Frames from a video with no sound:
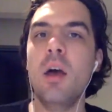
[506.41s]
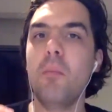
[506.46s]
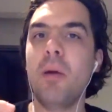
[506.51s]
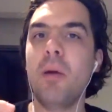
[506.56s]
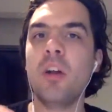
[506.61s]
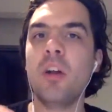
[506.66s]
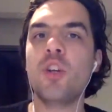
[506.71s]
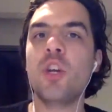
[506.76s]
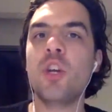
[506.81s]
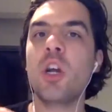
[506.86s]

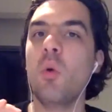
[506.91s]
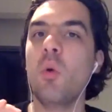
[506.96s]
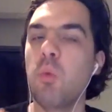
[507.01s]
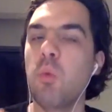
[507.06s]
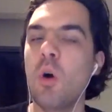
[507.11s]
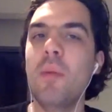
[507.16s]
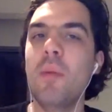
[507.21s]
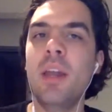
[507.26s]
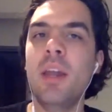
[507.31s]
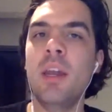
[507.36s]
Punching a
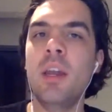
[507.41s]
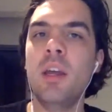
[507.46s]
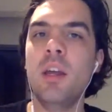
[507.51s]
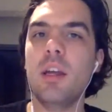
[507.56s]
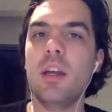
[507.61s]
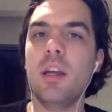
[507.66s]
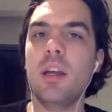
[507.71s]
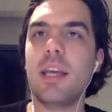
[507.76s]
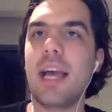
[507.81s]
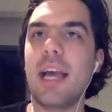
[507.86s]
woman
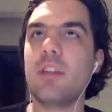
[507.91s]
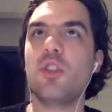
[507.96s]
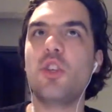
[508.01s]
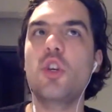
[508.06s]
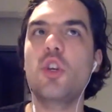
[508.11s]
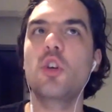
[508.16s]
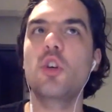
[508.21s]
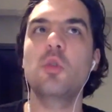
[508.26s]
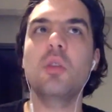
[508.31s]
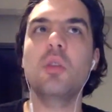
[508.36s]
gets
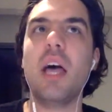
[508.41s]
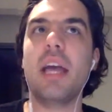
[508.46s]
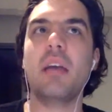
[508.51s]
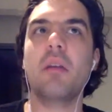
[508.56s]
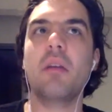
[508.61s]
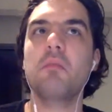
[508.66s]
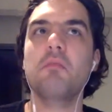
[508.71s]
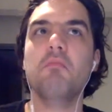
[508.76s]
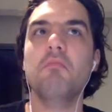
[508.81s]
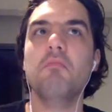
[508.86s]
you
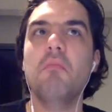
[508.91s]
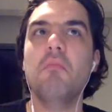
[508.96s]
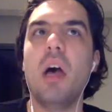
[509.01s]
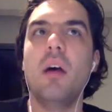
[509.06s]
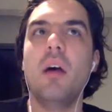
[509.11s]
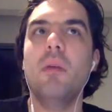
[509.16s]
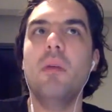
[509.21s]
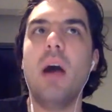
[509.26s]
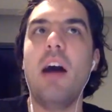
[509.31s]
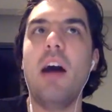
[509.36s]

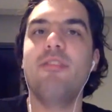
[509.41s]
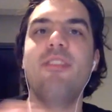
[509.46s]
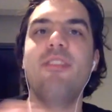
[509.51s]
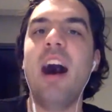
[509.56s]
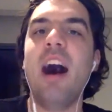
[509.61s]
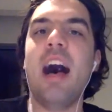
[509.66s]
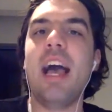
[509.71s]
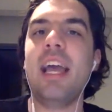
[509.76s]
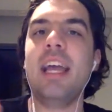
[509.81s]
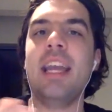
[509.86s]
a
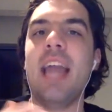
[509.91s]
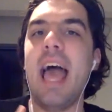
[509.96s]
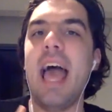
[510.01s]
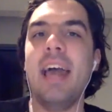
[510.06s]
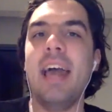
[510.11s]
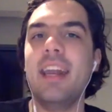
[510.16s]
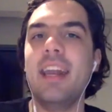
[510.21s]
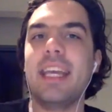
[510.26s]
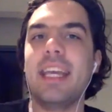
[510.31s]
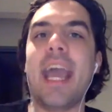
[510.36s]
fine
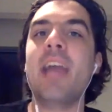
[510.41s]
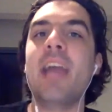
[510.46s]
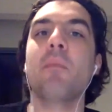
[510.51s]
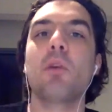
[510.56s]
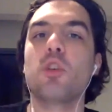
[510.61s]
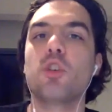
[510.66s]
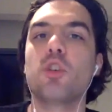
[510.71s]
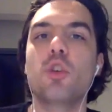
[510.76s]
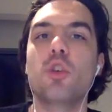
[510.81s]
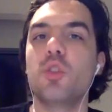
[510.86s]
and a game
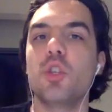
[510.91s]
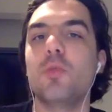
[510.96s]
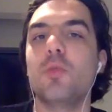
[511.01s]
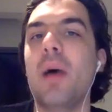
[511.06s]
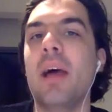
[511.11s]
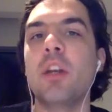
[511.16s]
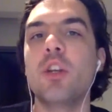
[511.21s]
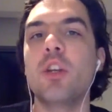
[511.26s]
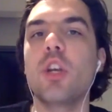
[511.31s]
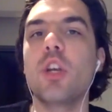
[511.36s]
or two
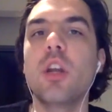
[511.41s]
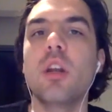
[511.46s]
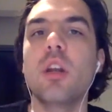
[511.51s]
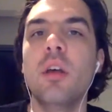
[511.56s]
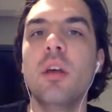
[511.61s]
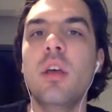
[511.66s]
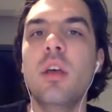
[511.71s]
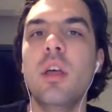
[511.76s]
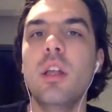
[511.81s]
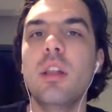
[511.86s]
suspension.
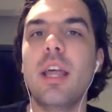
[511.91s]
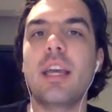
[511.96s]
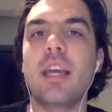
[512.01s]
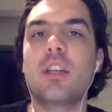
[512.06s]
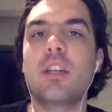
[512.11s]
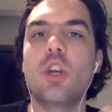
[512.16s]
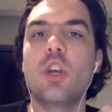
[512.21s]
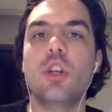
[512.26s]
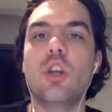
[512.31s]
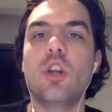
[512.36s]

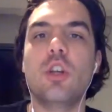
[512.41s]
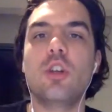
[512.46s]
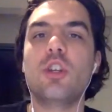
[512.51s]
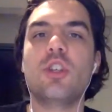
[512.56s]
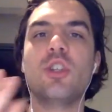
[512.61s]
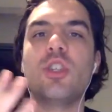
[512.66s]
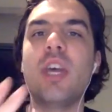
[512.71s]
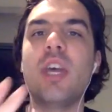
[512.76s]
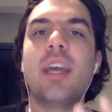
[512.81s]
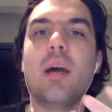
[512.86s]

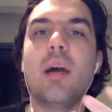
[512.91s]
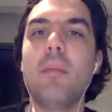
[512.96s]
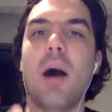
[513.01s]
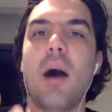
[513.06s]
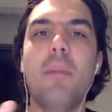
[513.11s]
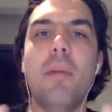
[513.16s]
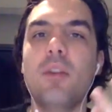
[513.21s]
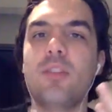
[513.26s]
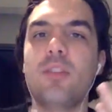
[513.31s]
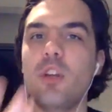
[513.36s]
Just think
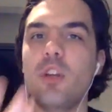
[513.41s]
about the